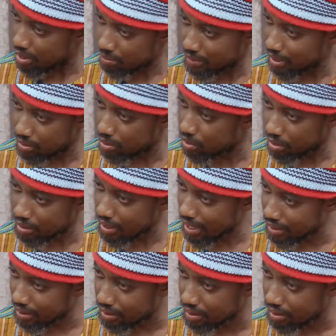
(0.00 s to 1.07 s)
him that you don't
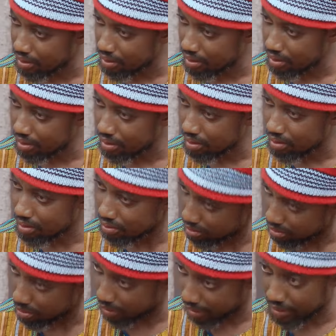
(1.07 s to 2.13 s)
like?
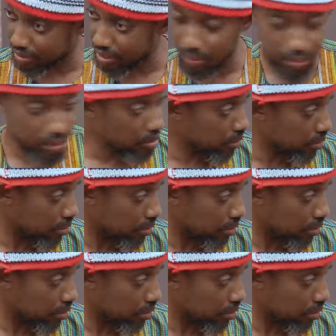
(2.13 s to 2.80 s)
You can share with us.